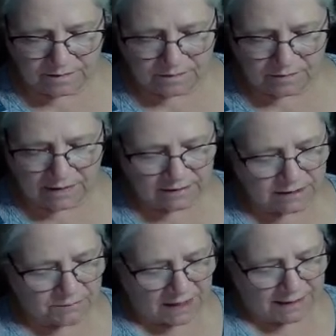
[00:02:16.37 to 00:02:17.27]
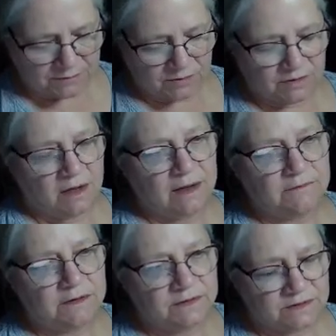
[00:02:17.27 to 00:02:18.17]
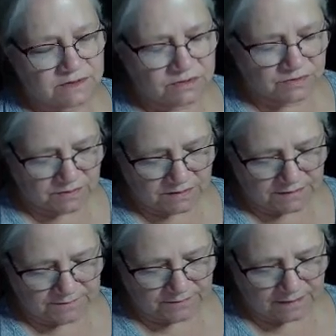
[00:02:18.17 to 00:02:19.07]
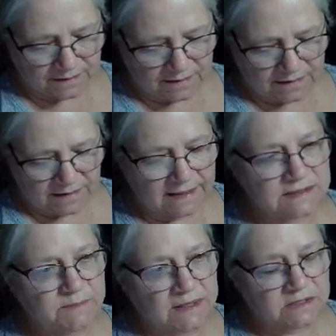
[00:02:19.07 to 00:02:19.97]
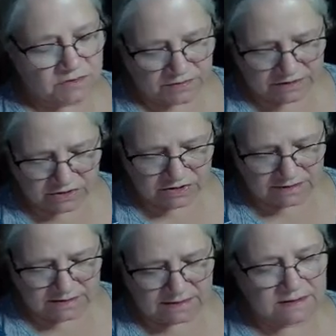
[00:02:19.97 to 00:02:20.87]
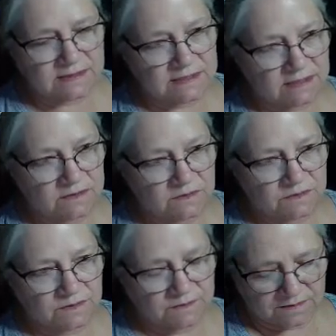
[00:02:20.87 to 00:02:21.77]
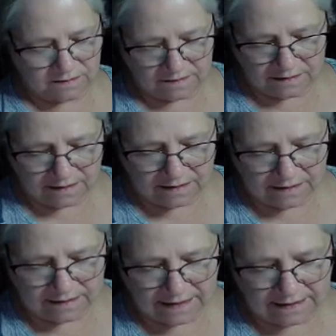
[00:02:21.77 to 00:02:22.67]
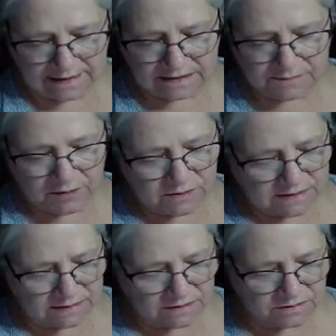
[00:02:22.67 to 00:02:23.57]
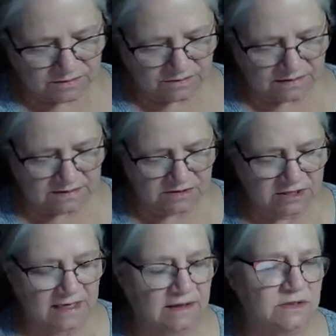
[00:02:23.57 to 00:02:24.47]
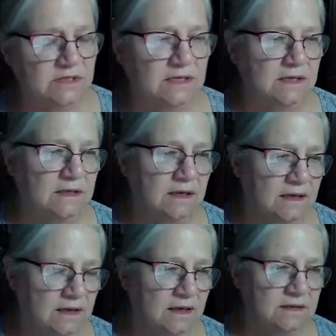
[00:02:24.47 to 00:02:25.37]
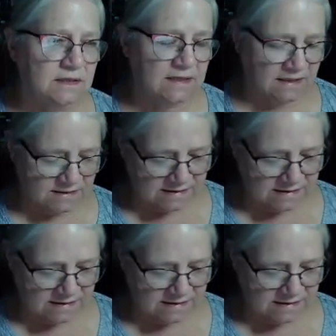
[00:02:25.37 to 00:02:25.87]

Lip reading: throughout the Bible, God reveals truth. He expects Christians to seek the truth. Yet, exposing the truth is challenging in today's